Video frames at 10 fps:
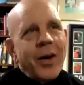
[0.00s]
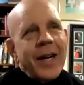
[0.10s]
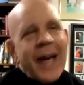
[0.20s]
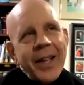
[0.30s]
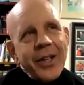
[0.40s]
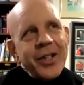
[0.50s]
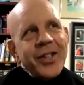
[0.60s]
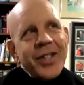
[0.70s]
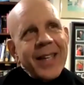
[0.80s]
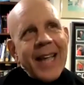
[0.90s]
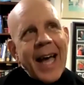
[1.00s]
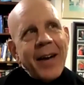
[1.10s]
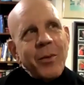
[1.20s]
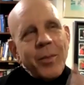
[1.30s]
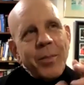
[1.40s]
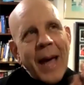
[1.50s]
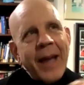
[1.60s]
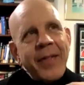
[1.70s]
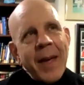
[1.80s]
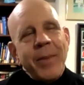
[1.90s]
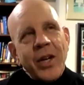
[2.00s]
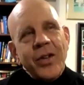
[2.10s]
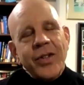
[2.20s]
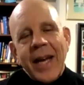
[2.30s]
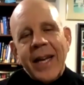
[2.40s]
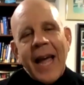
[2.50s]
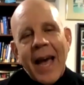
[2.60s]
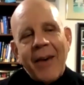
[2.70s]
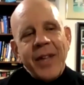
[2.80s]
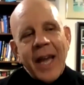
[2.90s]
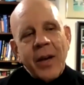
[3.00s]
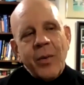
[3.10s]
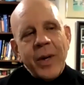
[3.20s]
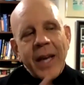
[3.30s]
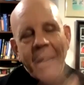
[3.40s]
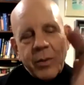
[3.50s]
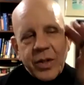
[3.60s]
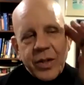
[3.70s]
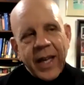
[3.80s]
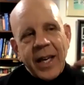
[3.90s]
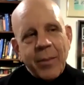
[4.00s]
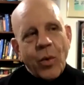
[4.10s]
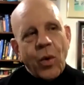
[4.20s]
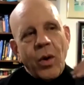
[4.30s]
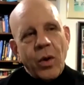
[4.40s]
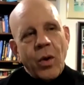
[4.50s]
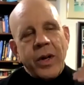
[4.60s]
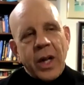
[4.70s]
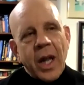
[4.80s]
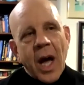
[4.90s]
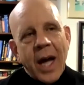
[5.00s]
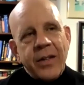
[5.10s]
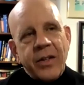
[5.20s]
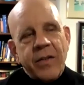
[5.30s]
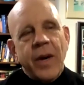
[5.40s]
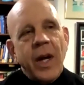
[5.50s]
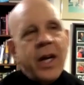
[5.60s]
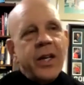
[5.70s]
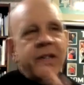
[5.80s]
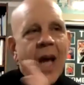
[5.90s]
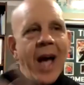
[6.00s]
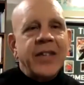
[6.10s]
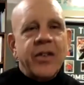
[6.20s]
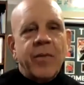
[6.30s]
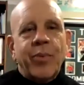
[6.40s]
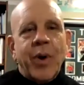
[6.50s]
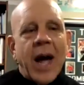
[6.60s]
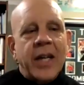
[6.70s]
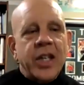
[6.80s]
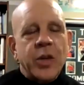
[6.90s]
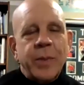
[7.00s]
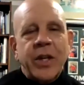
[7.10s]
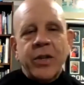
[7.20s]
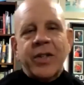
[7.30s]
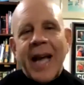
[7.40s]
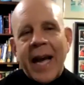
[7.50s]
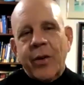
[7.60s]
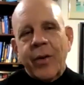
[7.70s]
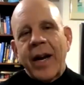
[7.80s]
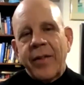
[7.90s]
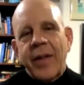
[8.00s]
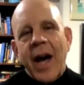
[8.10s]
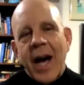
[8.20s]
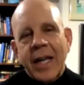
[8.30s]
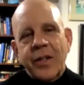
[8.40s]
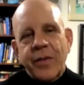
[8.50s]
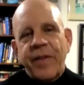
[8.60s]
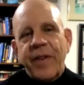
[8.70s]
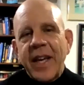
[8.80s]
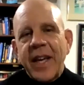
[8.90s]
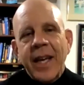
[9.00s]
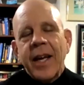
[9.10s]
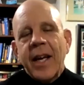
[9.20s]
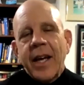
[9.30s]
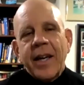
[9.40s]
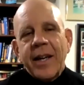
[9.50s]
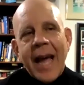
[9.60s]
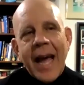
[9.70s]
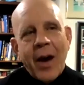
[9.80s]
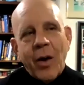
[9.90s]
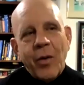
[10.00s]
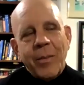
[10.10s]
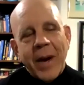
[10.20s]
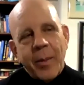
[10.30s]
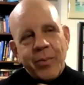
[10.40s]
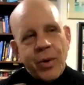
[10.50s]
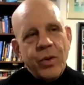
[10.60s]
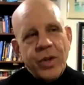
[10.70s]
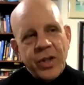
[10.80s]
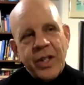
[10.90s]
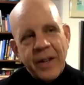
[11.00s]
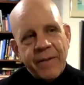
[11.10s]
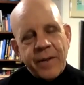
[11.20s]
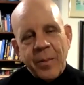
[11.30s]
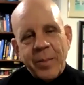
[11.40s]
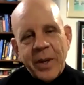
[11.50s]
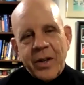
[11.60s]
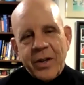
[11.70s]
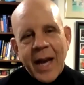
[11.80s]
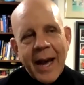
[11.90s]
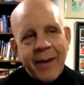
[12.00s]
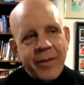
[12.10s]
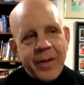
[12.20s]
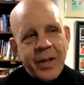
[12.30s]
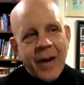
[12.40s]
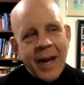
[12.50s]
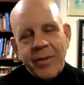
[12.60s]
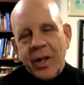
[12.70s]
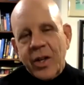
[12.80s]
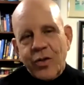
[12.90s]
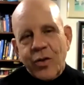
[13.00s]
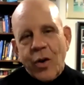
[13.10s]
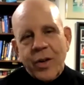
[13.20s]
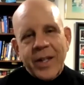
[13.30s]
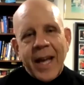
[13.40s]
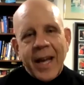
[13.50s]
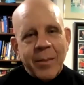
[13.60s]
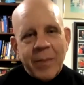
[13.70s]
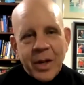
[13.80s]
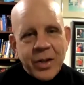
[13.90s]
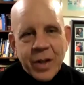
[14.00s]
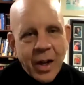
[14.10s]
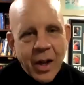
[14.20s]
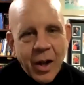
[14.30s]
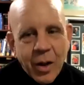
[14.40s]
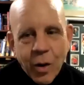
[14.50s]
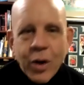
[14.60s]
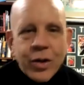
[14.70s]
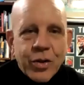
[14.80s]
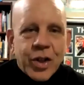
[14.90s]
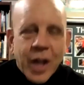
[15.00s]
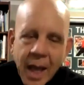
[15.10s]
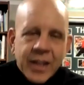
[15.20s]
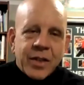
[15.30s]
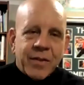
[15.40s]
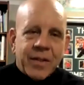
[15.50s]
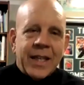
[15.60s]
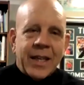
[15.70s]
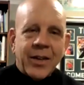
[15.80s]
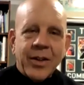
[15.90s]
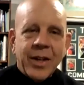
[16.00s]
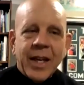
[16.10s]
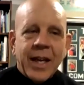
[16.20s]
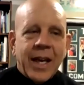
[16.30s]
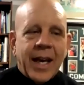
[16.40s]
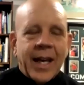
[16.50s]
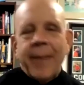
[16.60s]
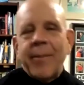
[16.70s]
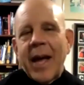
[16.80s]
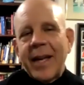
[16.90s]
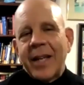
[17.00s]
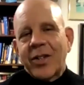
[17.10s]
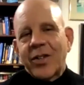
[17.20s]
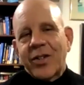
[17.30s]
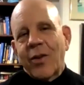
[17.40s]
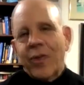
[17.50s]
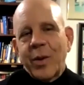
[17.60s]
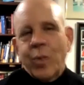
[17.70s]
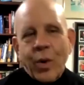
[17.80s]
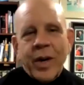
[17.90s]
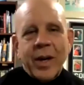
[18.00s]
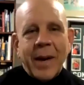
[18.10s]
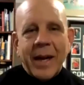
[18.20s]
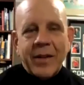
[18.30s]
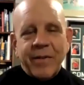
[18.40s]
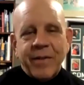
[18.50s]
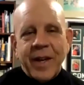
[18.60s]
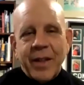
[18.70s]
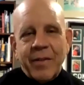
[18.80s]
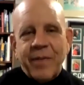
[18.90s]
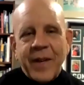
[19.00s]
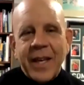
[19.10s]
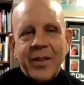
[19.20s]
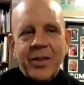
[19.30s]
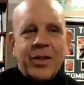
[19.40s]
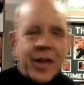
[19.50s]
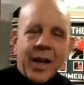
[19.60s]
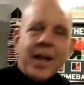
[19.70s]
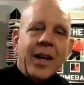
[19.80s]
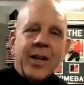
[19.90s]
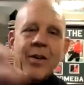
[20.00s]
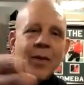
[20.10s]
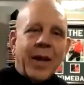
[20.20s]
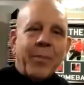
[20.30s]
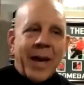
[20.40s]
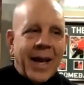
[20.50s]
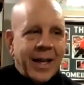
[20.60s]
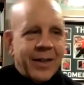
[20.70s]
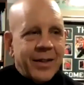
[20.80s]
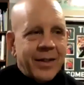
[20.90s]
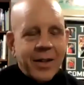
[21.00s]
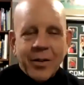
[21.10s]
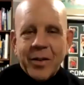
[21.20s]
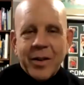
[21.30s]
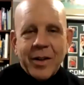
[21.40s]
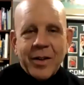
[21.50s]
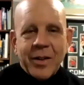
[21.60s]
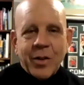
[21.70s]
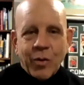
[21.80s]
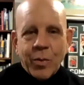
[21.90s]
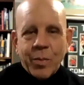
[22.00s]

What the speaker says: now that you just said that, back then, because I didn't have the equity, I was thinking more along the lines of size of projects, because that created the highest fee. Now my approach is different because I have the control to take a much larger slice of a deal, and I'm not necessarily worried about the fee. The fee is, that pays, the group,